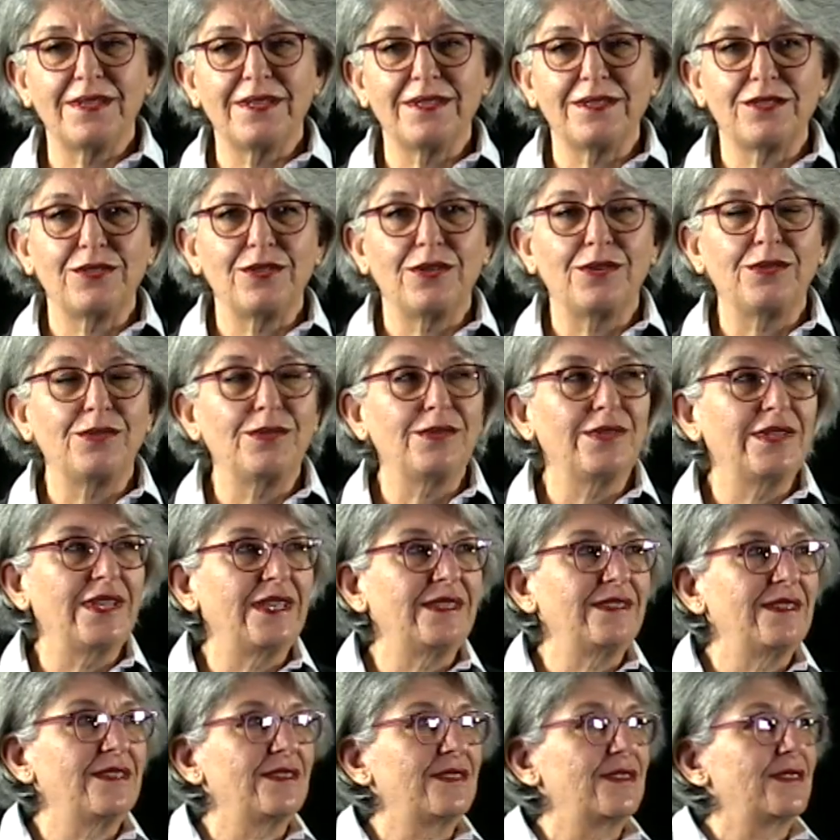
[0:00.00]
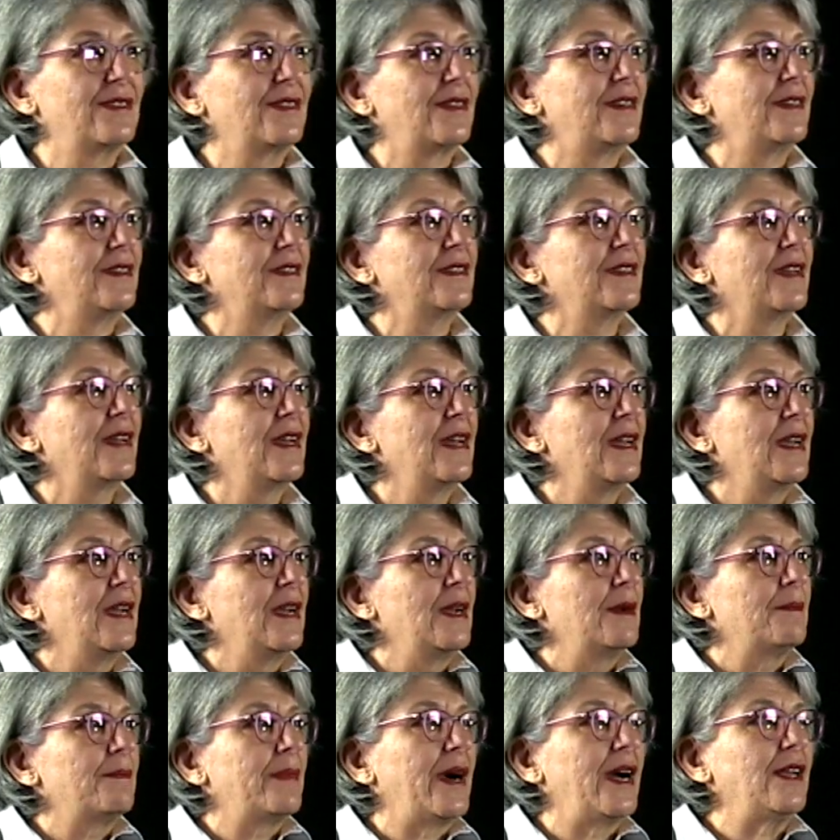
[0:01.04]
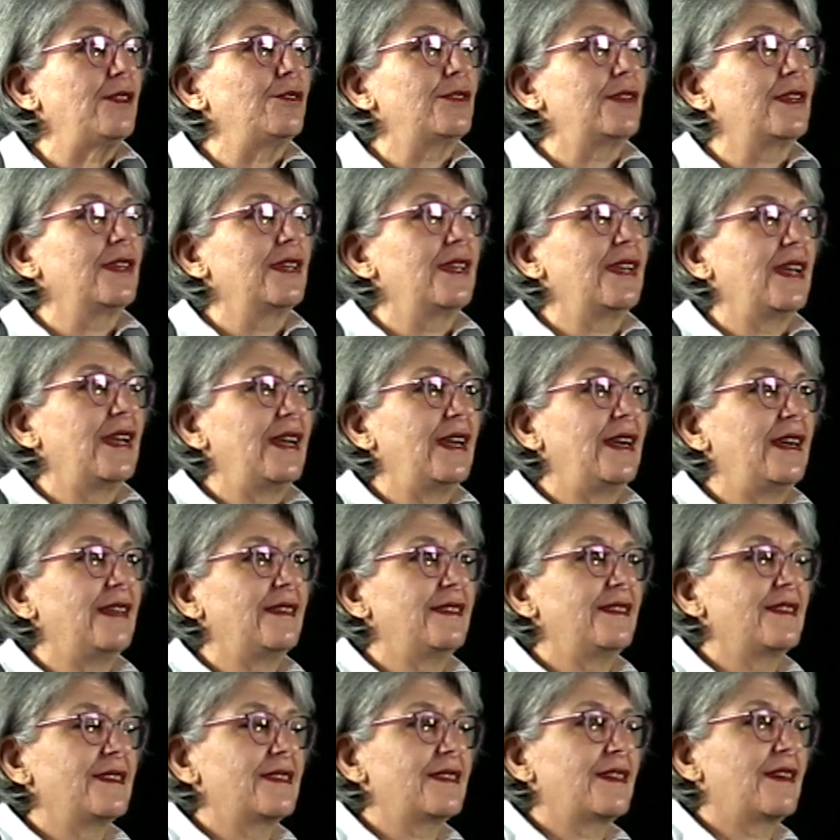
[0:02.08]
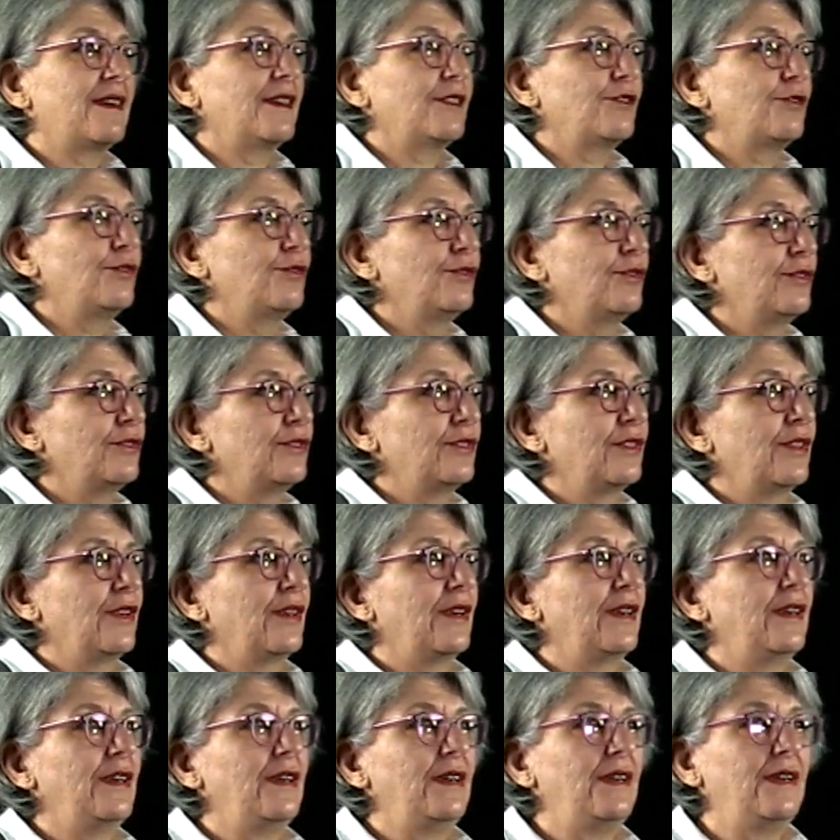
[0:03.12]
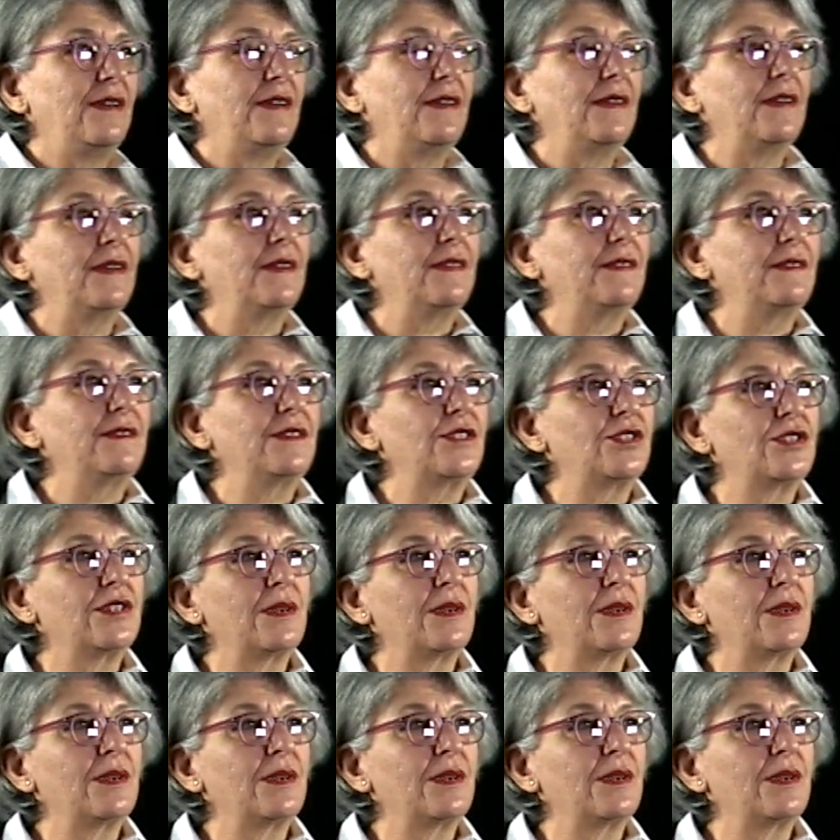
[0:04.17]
So let us start by looking at this cartoon, which